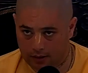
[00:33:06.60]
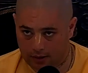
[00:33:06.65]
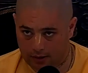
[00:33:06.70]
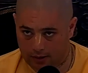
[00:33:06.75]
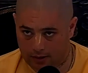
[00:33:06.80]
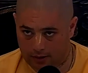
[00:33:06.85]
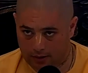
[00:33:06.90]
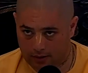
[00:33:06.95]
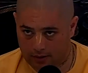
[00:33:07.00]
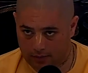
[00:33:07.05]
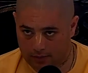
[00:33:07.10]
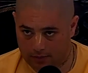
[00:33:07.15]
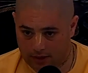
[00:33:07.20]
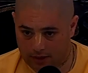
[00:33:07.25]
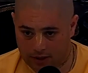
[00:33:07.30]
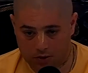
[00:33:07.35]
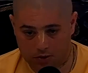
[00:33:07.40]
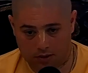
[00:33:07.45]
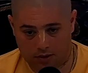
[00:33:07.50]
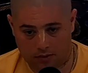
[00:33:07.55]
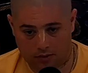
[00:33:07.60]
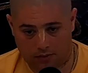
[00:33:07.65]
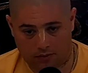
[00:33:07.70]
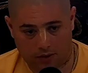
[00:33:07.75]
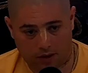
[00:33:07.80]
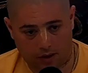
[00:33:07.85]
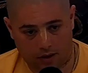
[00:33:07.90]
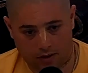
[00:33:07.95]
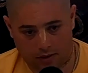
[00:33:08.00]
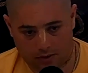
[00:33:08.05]
uh, they shouldn't
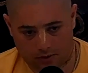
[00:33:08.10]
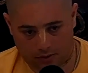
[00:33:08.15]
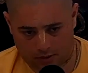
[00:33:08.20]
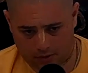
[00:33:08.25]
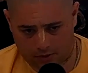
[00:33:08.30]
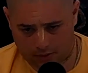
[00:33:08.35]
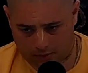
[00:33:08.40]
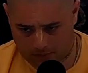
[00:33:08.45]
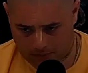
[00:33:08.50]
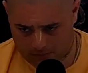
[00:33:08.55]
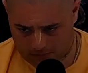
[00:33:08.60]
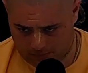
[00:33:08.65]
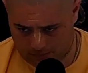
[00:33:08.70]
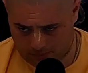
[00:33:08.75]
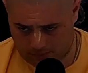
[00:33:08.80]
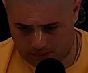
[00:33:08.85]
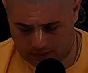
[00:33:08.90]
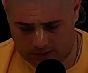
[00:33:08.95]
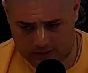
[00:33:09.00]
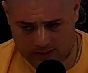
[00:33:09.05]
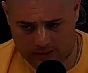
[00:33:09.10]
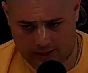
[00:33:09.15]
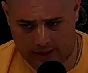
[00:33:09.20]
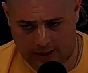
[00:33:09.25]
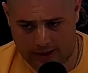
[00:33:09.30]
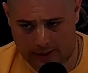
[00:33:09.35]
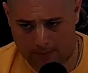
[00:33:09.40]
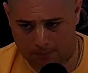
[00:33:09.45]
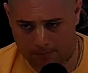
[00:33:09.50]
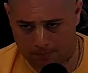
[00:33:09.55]
fall into the
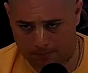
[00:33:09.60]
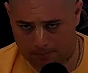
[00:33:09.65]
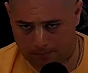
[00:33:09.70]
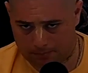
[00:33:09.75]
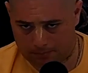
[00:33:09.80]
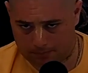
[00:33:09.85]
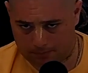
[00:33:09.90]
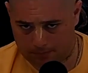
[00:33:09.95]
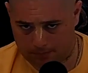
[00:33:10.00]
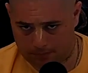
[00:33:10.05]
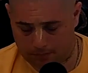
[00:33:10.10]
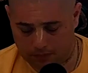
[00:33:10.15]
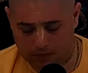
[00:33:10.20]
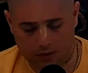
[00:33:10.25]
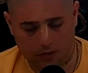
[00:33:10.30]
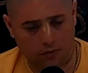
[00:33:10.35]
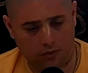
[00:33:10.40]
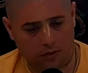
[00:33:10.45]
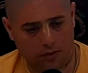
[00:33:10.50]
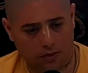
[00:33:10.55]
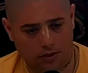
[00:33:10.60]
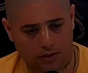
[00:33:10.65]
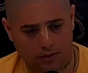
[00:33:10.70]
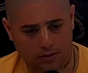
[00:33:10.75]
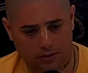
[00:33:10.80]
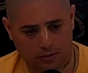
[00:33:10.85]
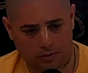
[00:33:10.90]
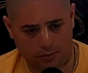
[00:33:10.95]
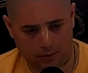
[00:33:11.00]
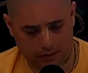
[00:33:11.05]
same
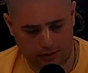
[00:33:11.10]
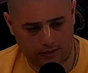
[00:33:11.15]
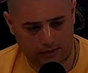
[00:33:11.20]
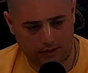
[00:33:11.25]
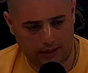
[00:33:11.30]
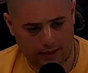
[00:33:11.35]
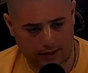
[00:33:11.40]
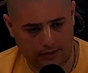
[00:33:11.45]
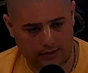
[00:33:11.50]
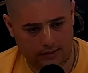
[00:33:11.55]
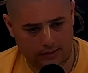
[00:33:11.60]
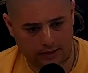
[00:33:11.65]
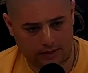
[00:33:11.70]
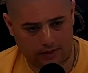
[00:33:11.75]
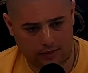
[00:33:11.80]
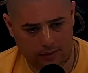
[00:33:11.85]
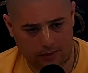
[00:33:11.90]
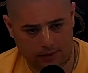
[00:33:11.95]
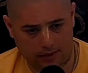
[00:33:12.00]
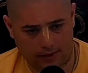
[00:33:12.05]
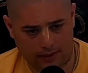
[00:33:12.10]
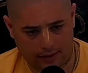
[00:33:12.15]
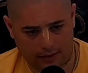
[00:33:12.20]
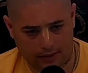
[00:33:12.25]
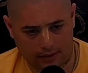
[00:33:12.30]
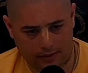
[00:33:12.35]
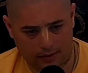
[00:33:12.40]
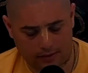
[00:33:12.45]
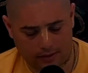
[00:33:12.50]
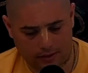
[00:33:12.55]
foolish mistakes as everybody
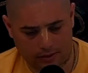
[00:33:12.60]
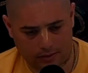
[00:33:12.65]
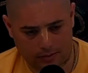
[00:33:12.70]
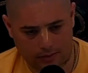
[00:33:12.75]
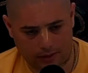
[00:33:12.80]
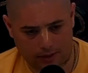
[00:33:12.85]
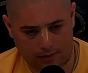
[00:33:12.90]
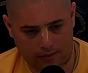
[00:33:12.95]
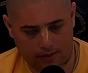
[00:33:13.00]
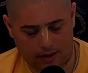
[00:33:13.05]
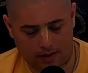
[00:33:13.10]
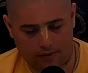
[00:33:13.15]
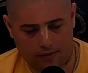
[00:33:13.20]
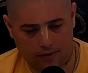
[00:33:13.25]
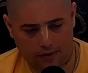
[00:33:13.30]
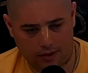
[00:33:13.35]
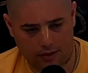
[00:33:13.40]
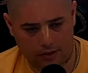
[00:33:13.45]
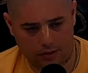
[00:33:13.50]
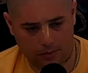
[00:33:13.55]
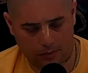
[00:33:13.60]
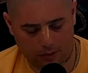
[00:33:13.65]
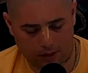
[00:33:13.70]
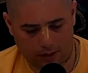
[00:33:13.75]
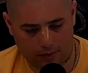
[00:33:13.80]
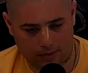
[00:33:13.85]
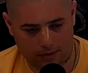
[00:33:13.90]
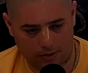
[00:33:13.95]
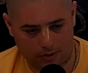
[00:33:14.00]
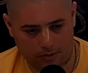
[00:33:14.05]
else, because by definition,
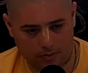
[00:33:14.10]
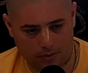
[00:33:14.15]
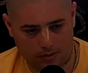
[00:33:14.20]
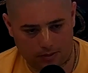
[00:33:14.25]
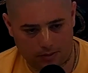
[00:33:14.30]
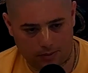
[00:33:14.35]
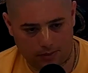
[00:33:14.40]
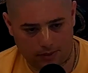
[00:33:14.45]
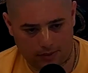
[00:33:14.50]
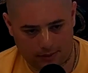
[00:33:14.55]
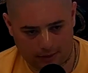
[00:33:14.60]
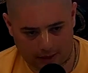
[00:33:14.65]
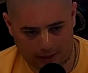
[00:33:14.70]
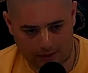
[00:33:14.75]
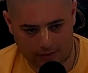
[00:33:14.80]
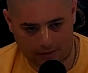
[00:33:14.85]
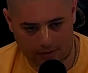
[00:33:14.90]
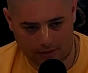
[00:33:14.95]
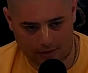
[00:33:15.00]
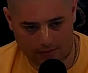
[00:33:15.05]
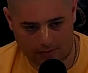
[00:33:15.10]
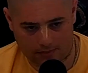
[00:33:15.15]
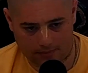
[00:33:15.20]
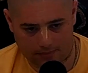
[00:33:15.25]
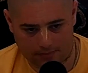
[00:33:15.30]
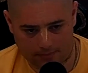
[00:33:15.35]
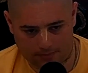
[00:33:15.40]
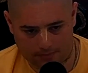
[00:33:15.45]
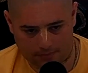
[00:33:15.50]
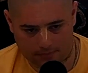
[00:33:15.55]
Brahmins are supposed to be intelligent.
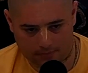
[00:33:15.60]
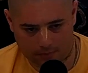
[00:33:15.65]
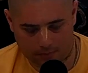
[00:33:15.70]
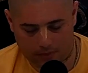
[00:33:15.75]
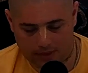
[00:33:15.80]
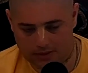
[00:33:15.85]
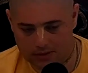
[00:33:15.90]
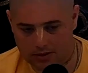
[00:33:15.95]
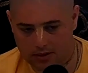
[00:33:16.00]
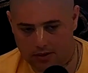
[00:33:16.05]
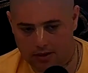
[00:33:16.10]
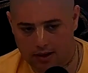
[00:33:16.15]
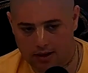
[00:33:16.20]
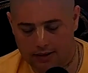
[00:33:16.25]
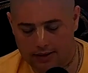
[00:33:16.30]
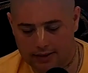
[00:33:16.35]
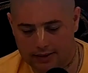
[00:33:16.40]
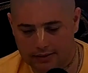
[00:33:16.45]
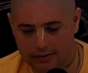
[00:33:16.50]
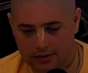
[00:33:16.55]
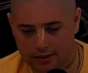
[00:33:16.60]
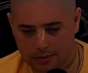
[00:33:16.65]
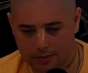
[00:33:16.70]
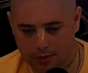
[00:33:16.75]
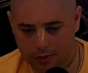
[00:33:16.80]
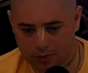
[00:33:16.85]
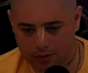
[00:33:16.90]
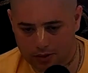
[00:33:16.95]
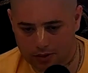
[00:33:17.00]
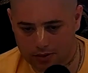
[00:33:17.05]
It means they're not easily
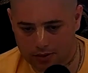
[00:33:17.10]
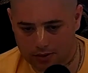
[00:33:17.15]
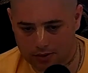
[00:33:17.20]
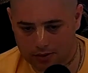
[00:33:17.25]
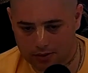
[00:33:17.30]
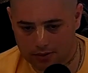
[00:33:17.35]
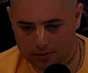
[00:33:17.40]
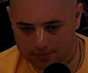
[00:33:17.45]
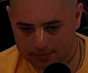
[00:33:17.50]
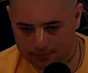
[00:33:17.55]
bewildered.